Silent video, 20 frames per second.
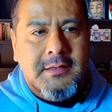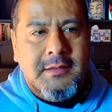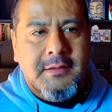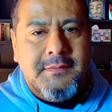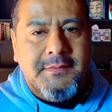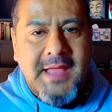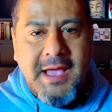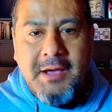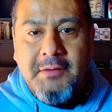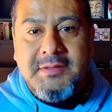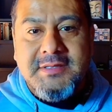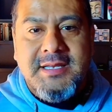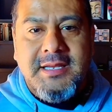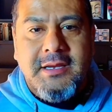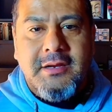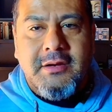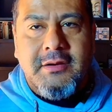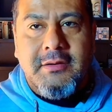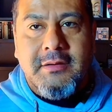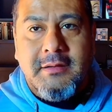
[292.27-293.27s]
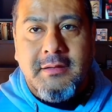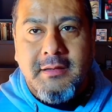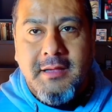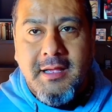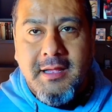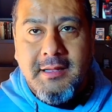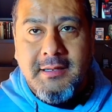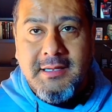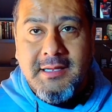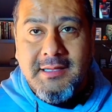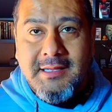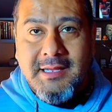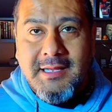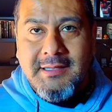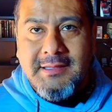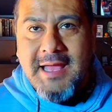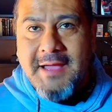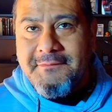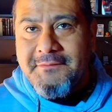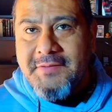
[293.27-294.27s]
Now it's here. And
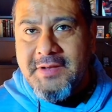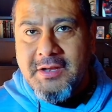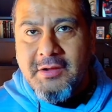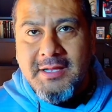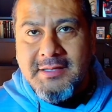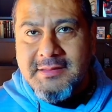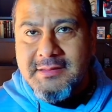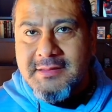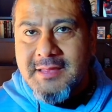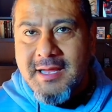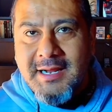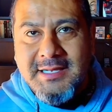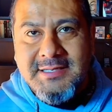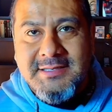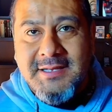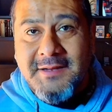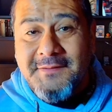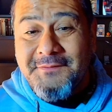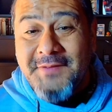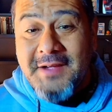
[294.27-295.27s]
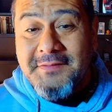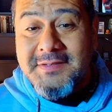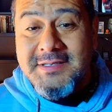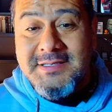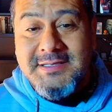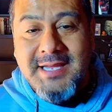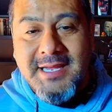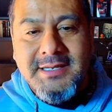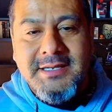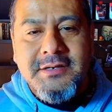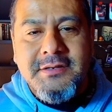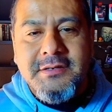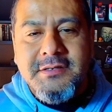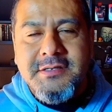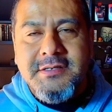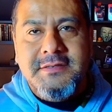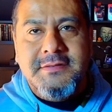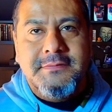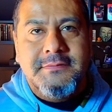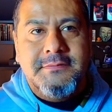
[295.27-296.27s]
in that video, I thought I said 5 to 10
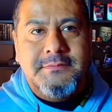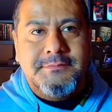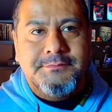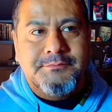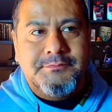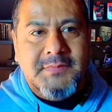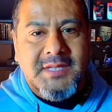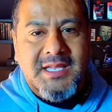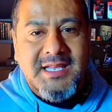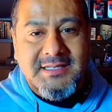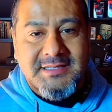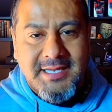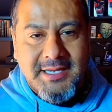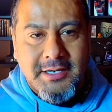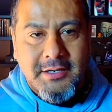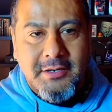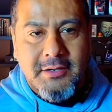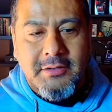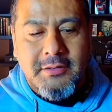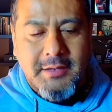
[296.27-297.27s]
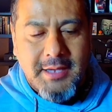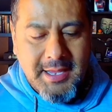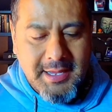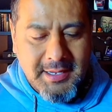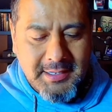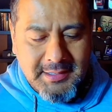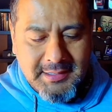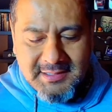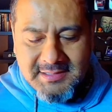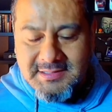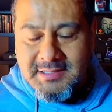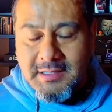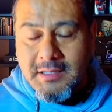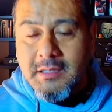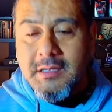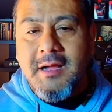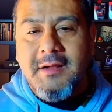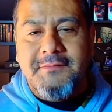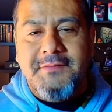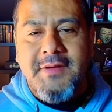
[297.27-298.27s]
years. It's here. And in the
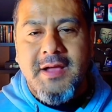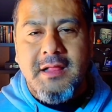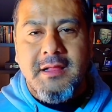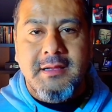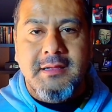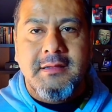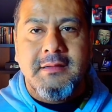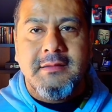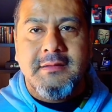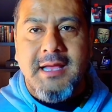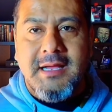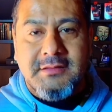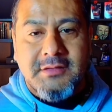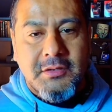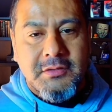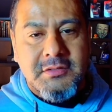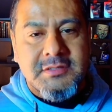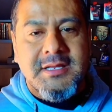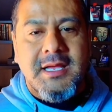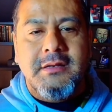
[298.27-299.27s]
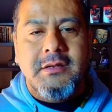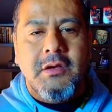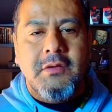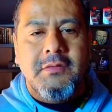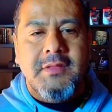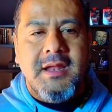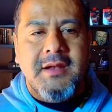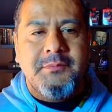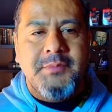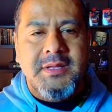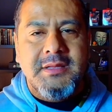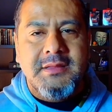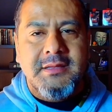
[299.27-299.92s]
Silicon Valley, that those that know that have been